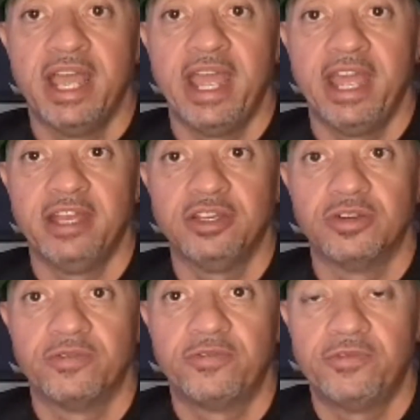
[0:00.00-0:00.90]
and
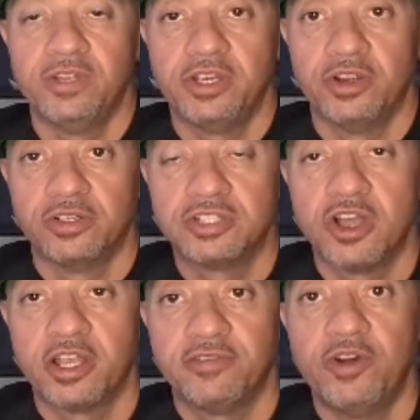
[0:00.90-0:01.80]
your
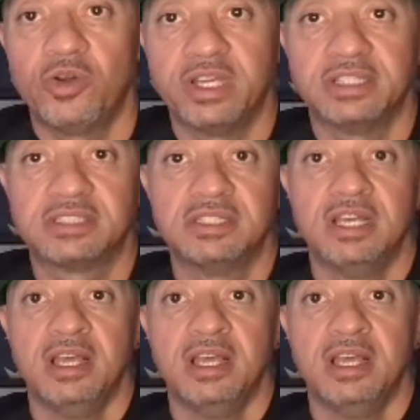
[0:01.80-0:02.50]
target focus,